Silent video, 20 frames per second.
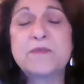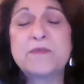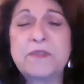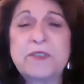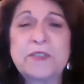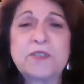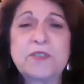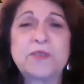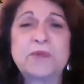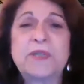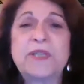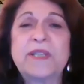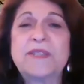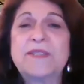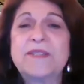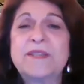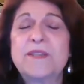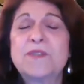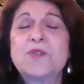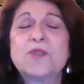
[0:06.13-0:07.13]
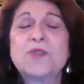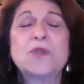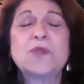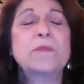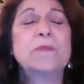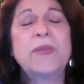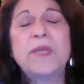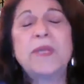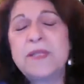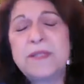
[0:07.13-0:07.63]
victories and
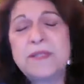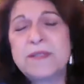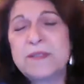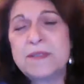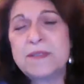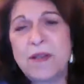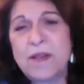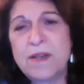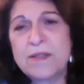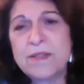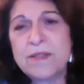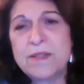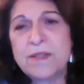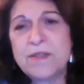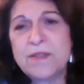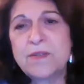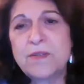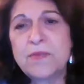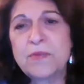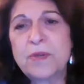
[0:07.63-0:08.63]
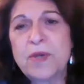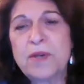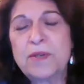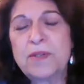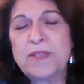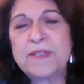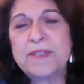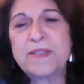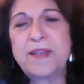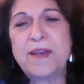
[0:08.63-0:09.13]
tremendous losses throughout
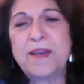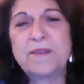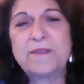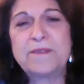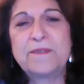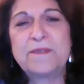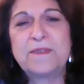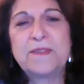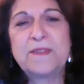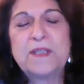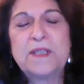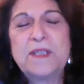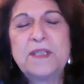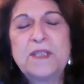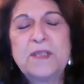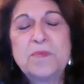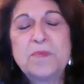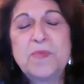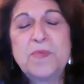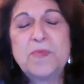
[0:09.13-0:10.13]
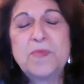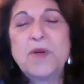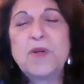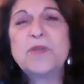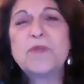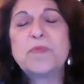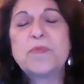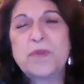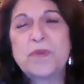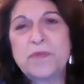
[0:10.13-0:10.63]
his life,
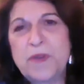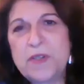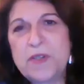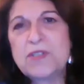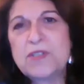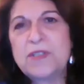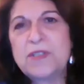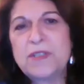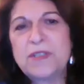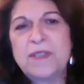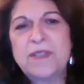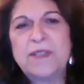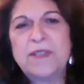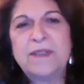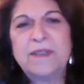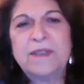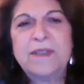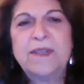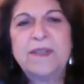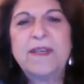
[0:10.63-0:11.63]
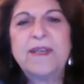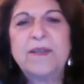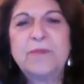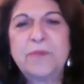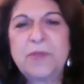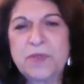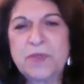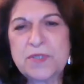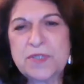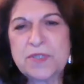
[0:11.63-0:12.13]
both professionally
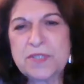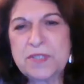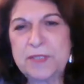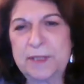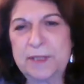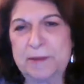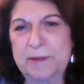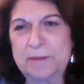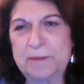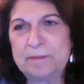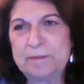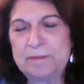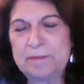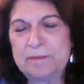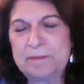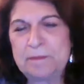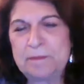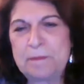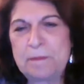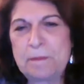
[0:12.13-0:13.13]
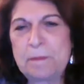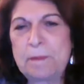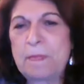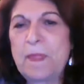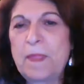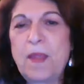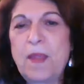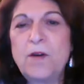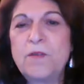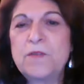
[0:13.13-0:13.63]
and personally.
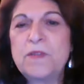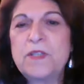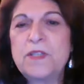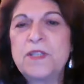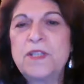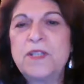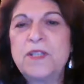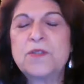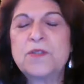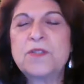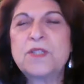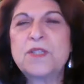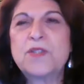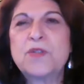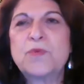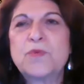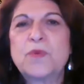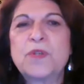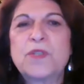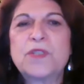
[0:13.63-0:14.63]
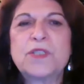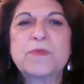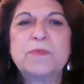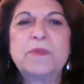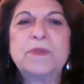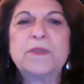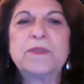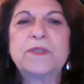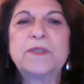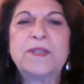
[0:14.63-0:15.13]
Over the years, he's worked to
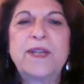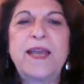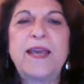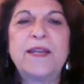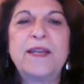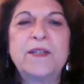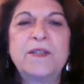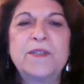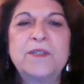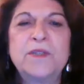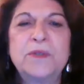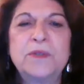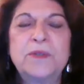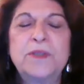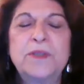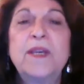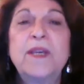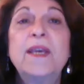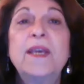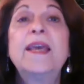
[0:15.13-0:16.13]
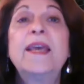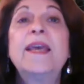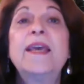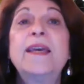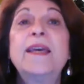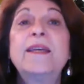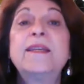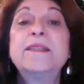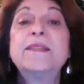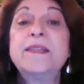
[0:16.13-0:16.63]
build an attitude
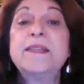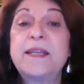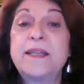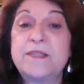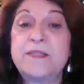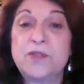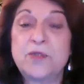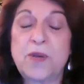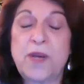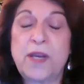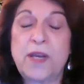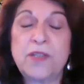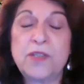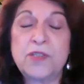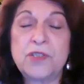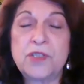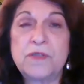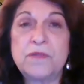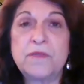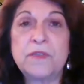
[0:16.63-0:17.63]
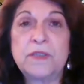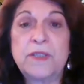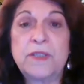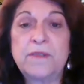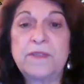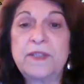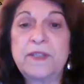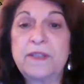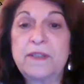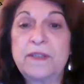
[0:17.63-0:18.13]
and a strategy for
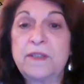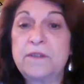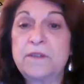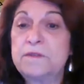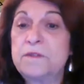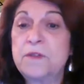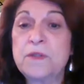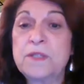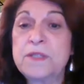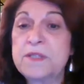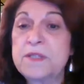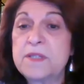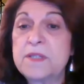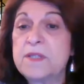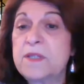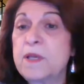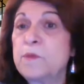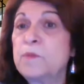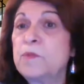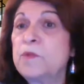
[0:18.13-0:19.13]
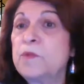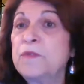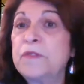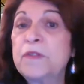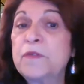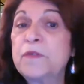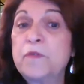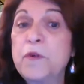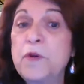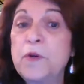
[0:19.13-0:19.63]
living that focuses on
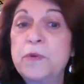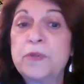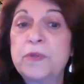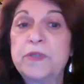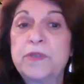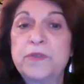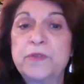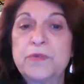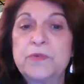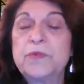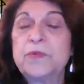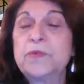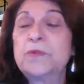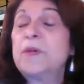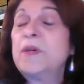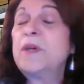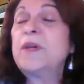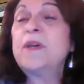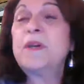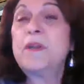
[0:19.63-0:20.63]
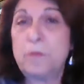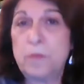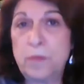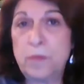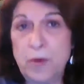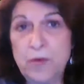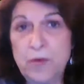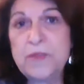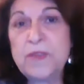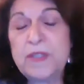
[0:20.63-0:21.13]
moving forward through
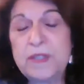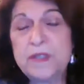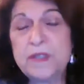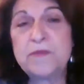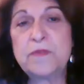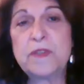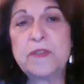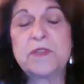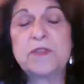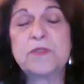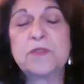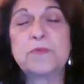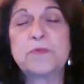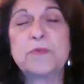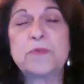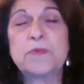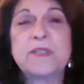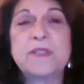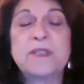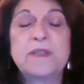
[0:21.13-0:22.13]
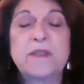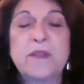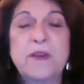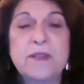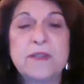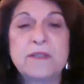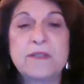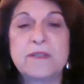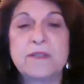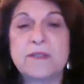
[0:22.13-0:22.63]
both these victories and
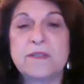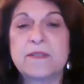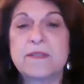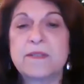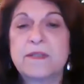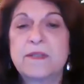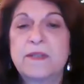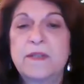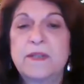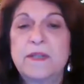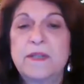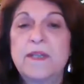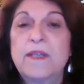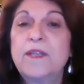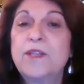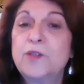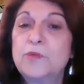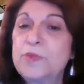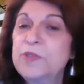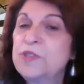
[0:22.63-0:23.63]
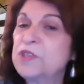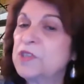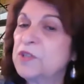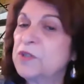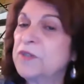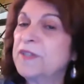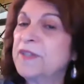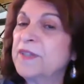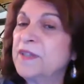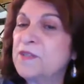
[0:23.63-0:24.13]
losses. He'll be
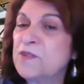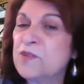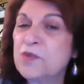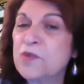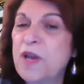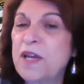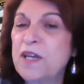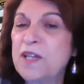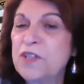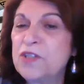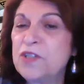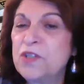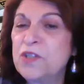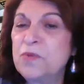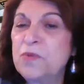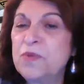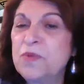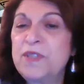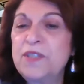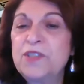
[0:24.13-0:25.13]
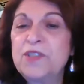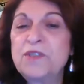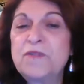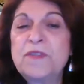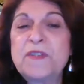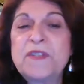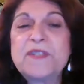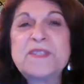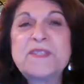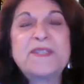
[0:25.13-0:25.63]
sharing that strategy with each
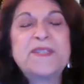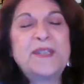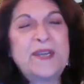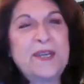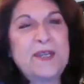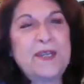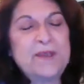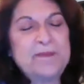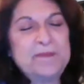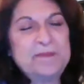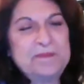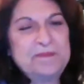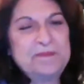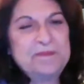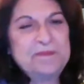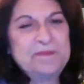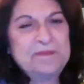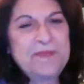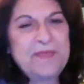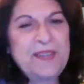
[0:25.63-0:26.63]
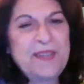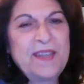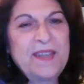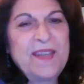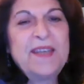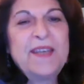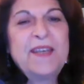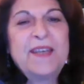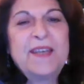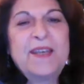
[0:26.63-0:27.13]
of us tonight.
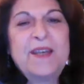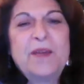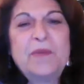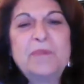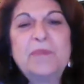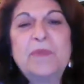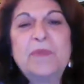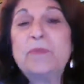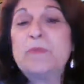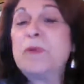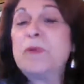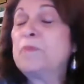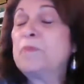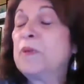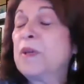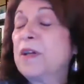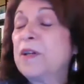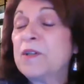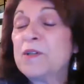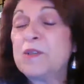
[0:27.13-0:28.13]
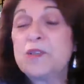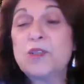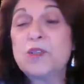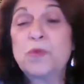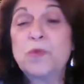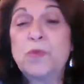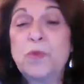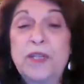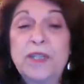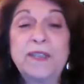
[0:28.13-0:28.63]
Be prepared
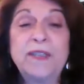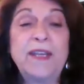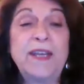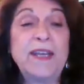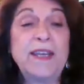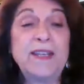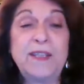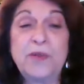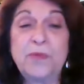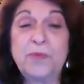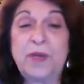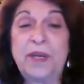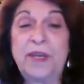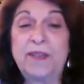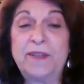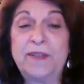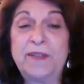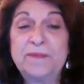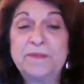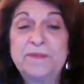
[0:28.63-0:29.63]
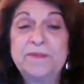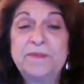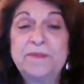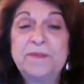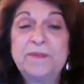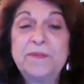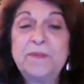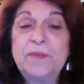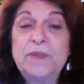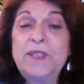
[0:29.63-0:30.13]
to win anyway.
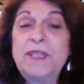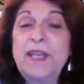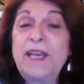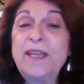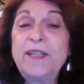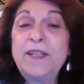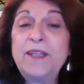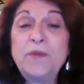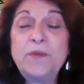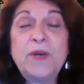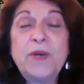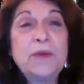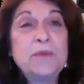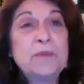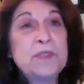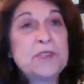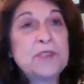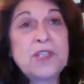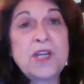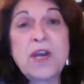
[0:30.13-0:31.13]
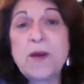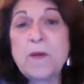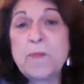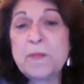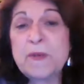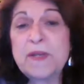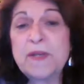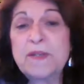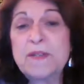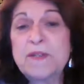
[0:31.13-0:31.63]
Win anyway, Rich
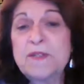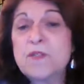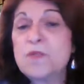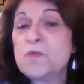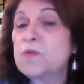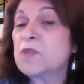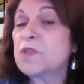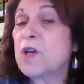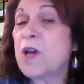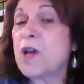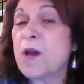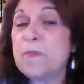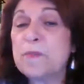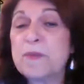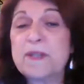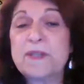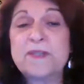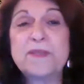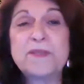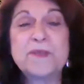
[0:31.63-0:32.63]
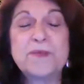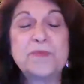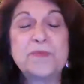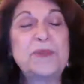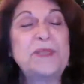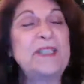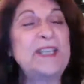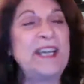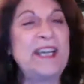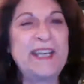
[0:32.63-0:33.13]
Hopkins. Rich Hopkins,
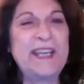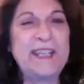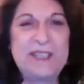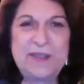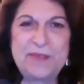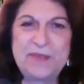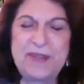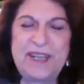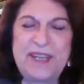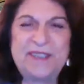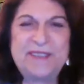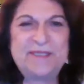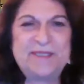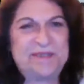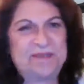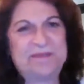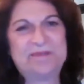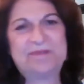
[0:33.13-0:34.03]
win anyway.